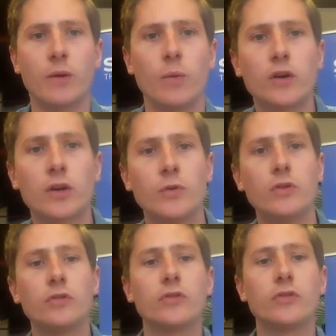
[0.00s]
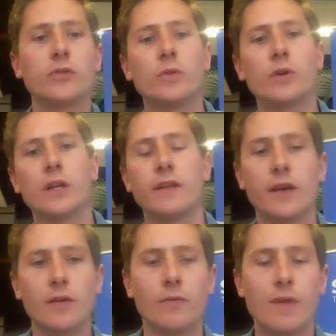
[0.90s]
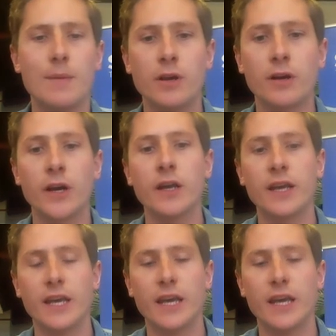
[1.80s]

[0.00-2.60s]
welcome you to the webinar